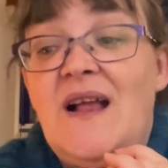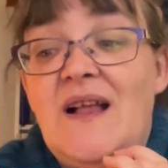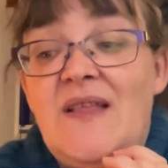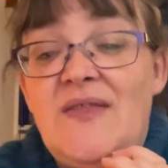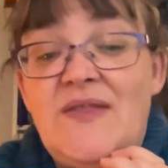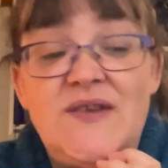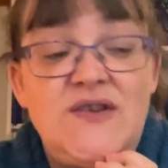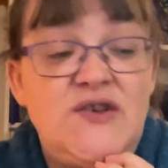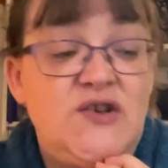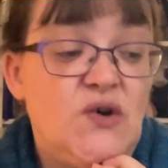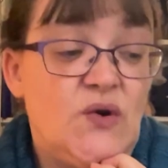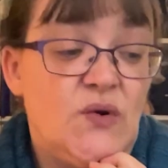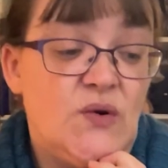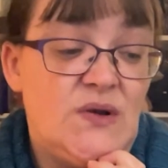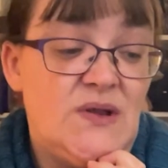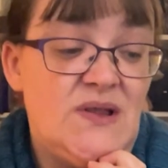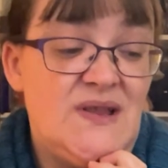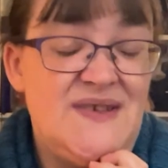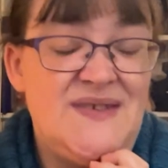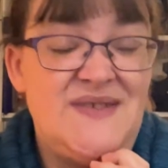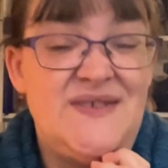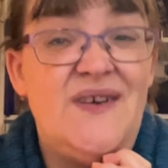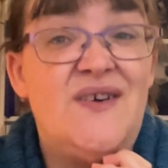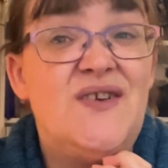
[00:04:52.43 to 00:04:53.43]
The
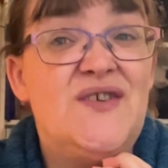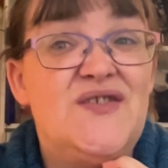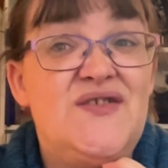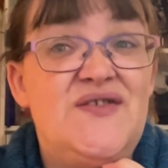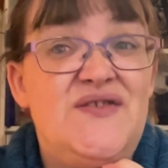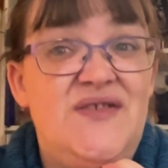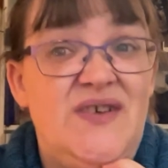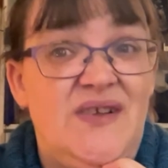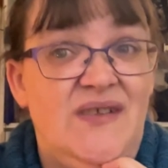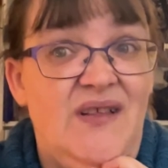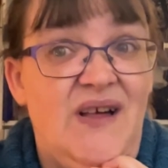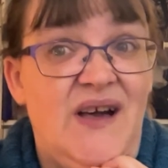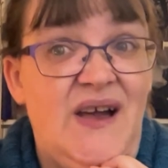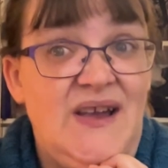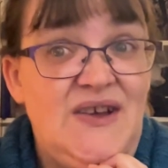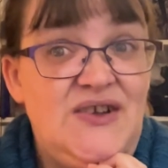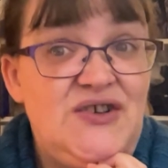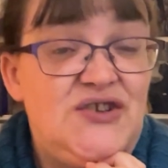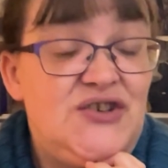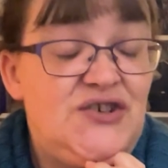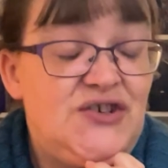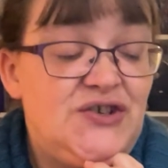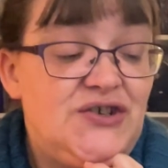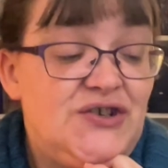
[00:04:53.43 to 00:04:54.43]
chocolates are
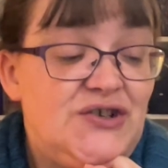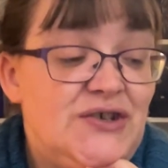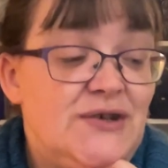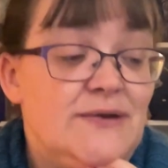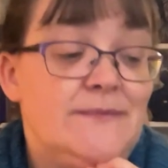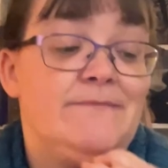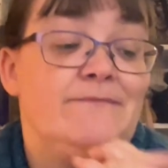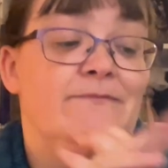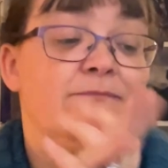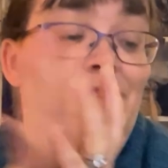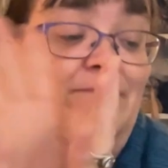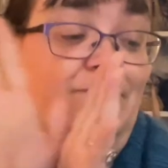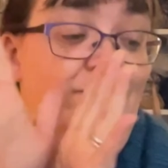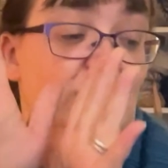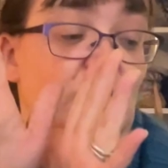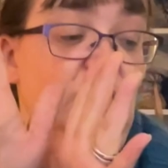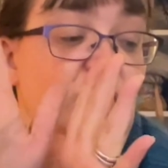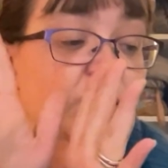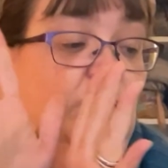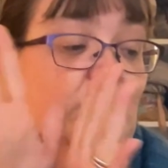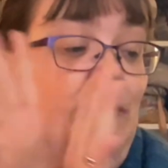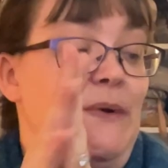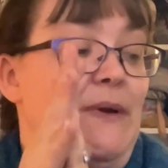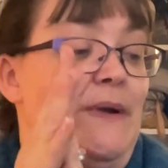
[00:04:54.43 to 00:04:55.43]
delish.
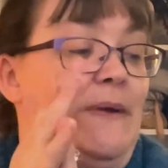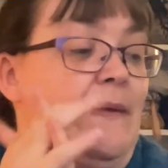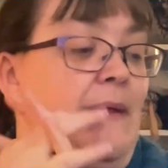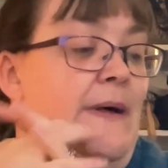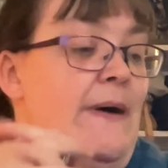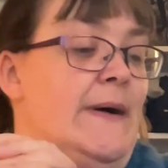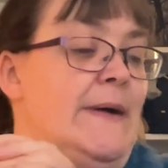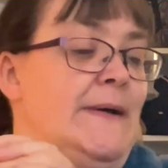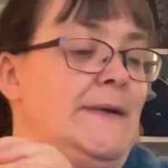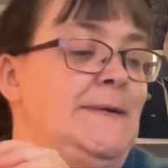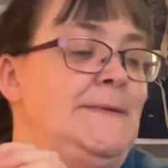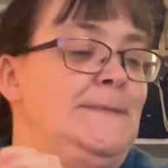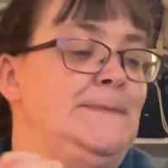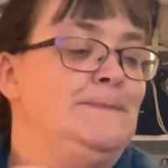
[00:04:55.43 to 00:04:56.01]
No gonna lie.